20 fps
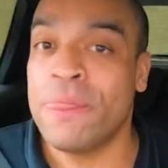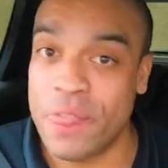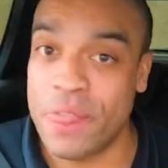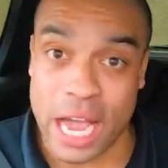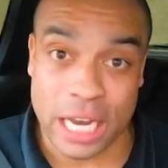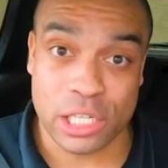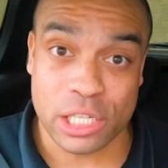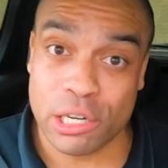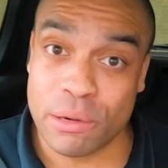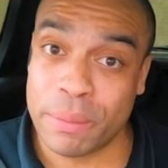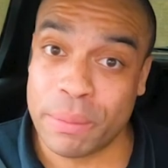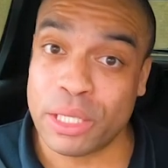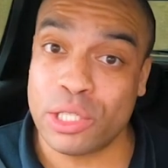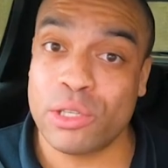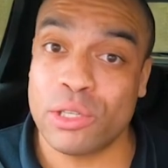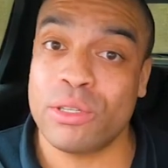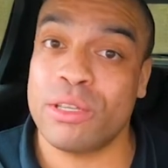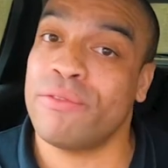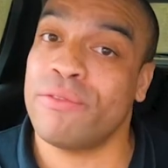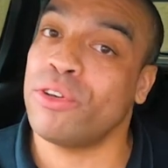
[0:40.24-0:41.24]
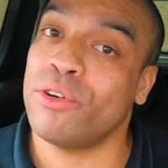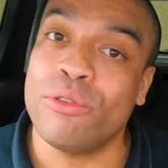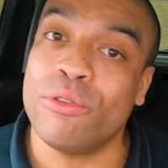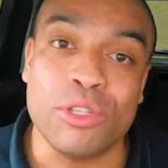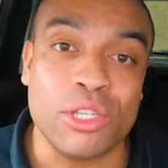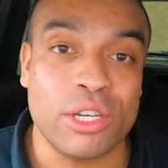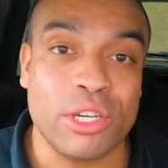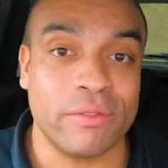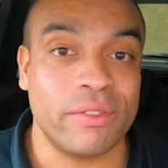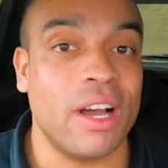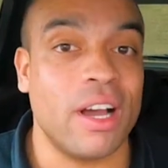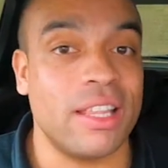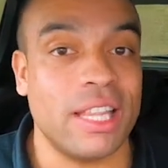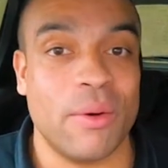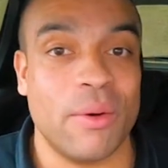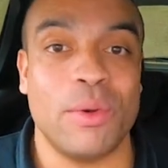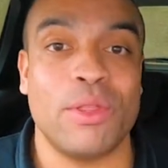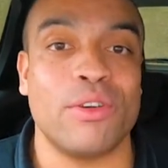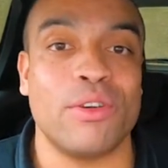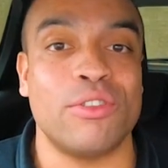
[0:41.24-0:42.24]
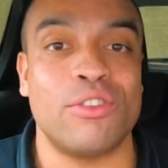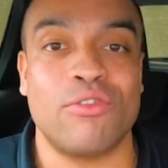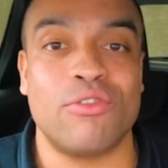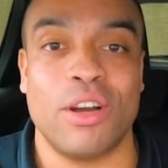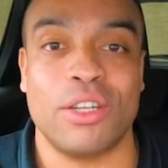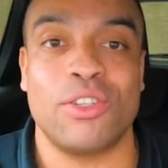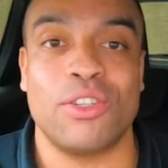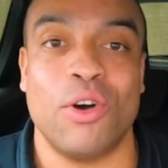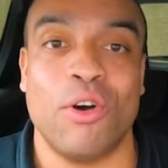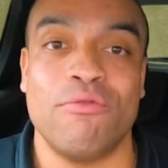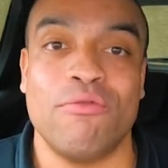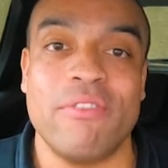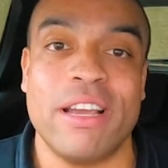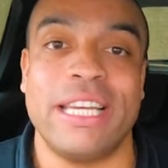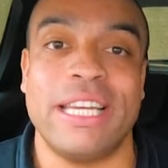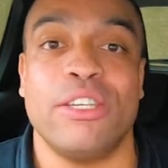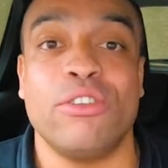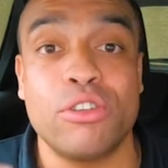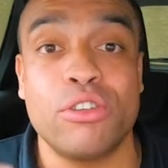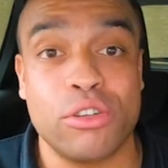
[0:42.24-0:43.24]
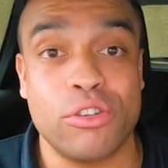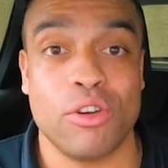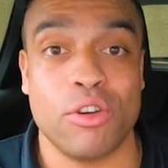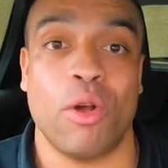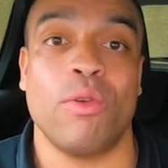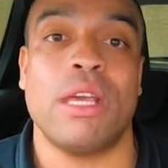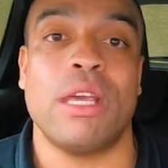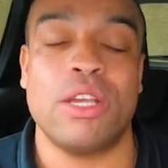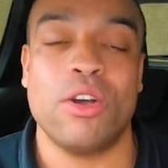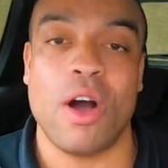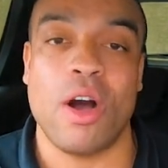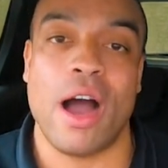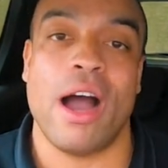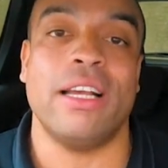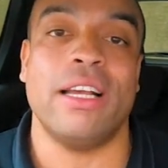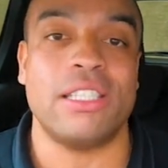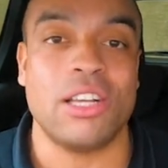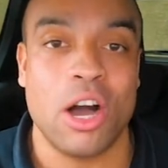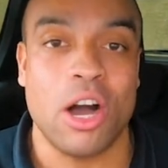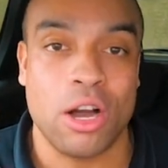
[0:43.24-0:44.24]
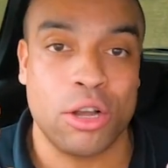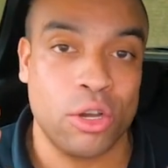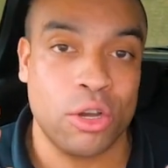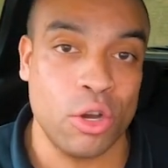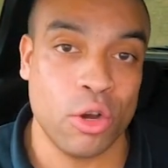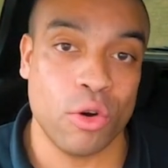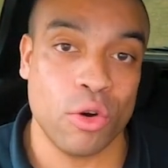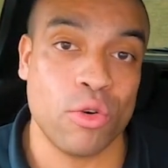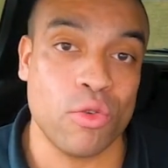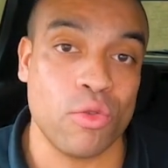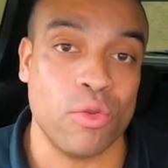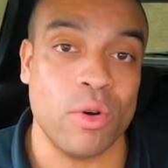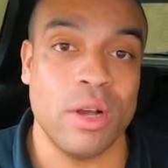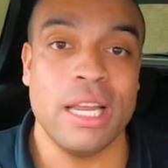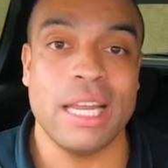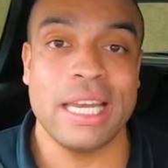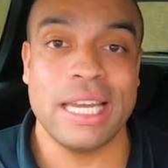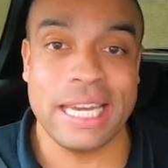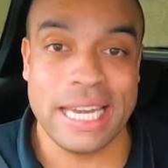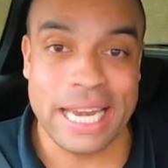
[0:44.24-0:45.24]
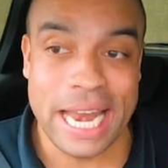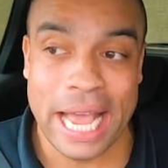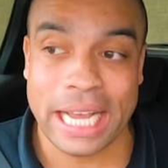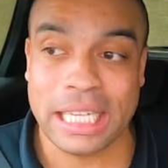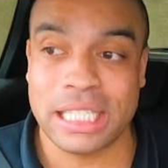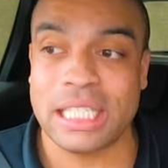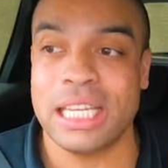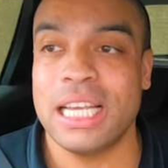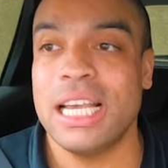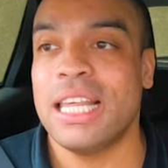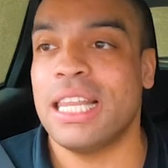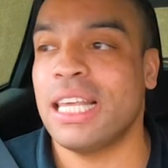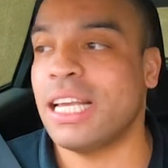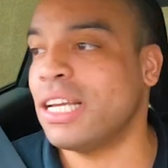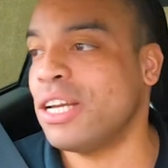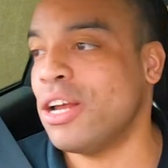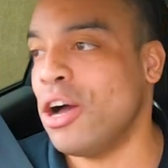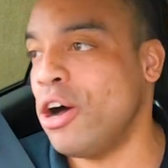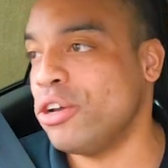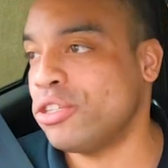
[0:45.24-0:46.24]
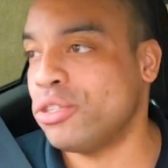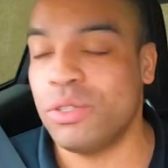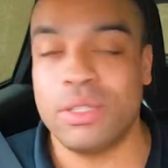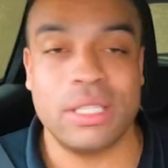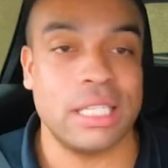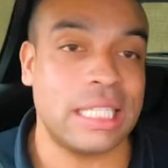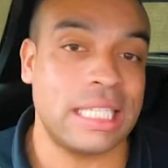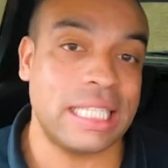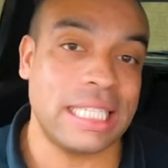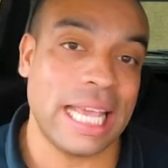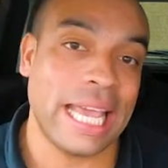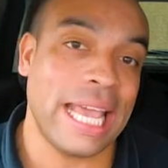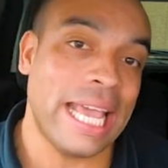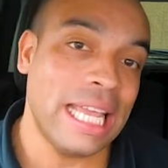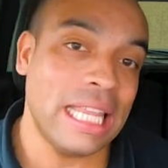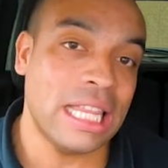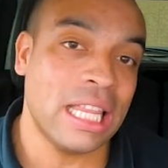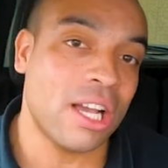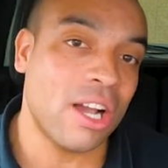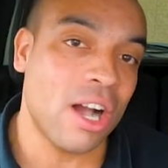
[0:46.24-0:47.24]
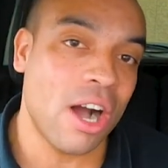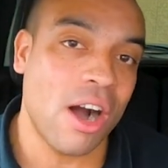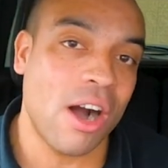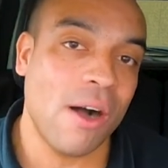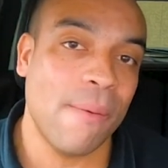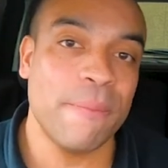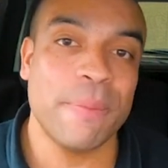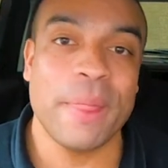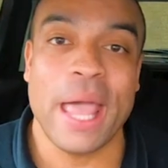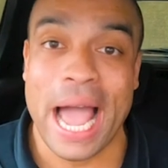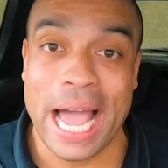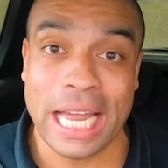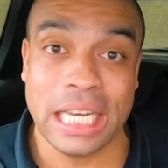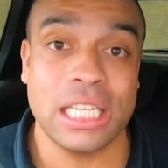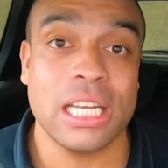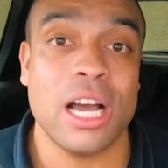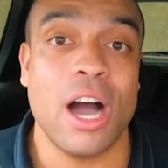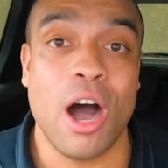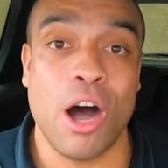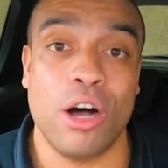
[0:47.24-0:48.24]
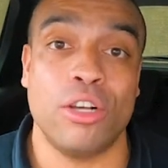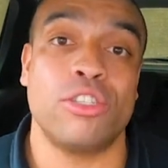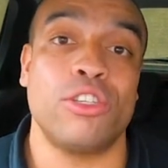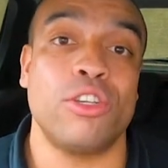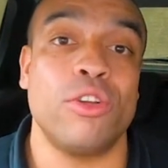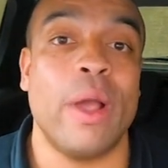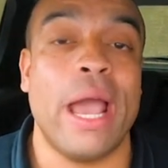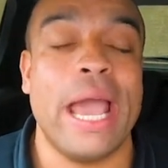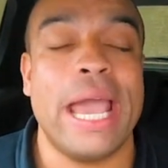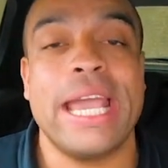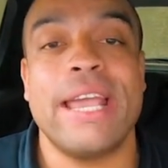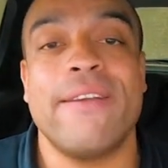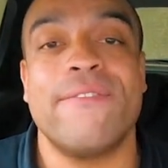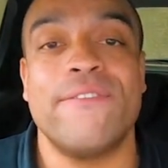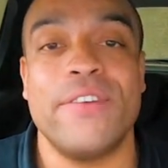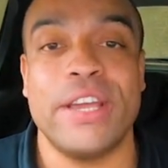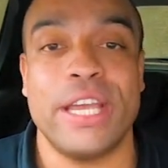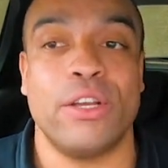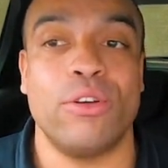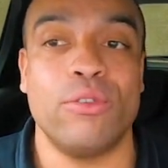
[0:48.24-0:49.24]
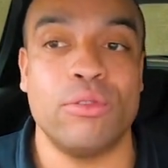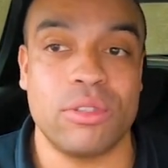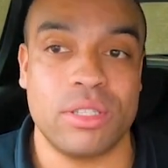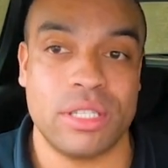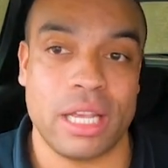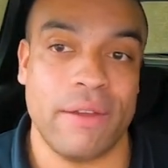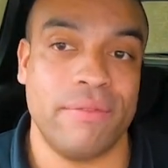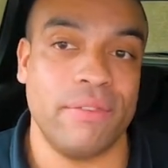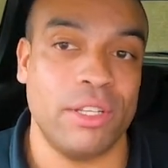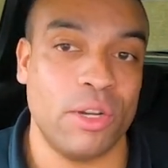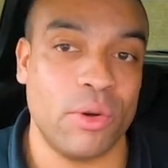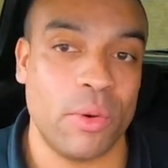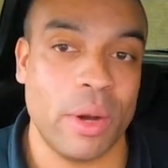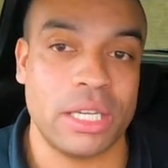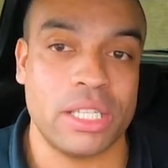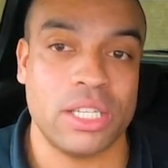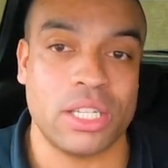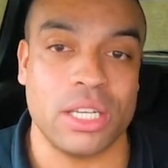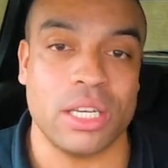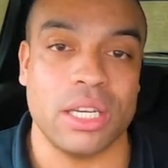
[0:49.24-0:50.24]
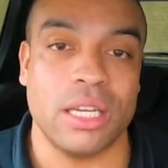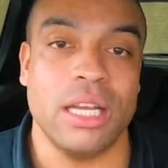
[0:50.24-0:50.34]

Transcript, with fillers: That shouldn't be too difficult. You should have done that with your instructor already. You should know that your eyes are cool. Next, they're going to ask you to sit in the car and ask you a vehicle safety question.